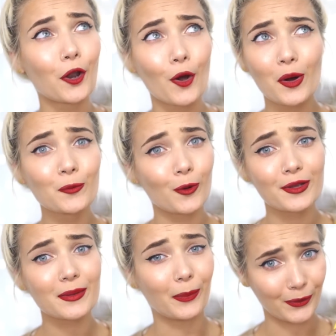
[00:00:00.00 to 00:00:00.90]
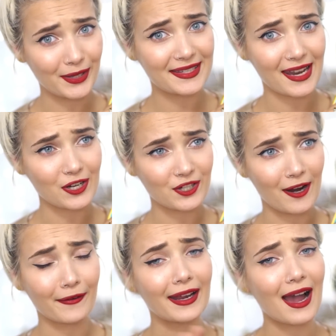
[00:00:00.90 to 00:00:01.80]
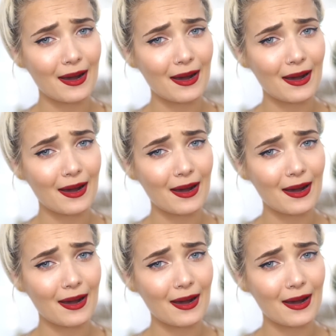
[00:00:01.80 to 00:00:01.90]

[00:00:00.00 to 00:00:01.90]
no one wants a boring stationery.